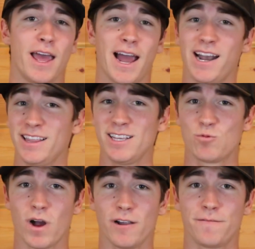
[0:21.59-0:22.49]
How do these
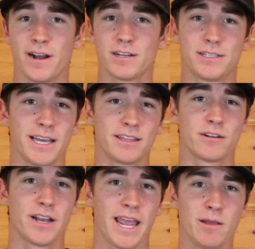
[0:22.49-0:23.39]
wildfires get
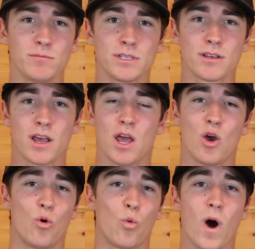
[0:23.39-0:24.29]
their names?
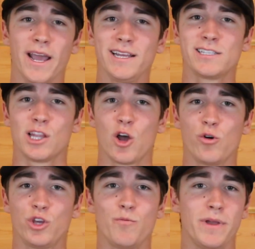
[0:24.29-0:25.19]
Why is
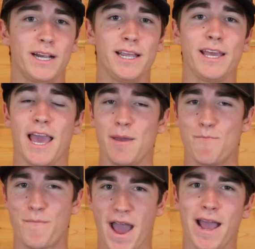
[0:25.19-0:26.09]
low humidity a
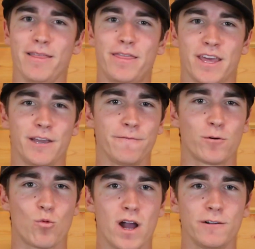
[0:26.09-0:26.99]
bad thing
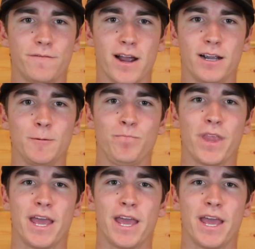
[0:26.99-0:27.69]
for wildfire?